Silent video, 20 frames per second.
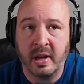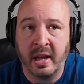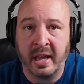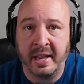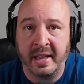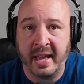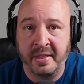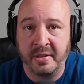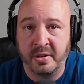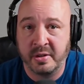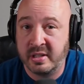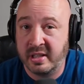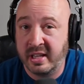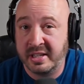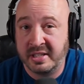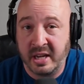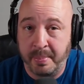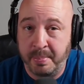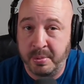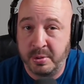and and there's
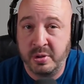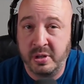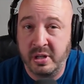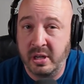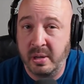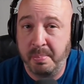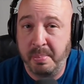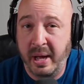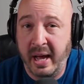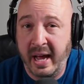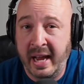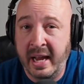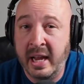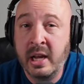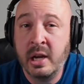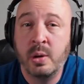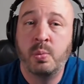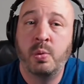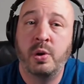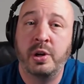less opportunity to buy
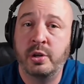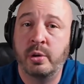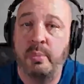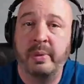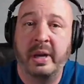well you'll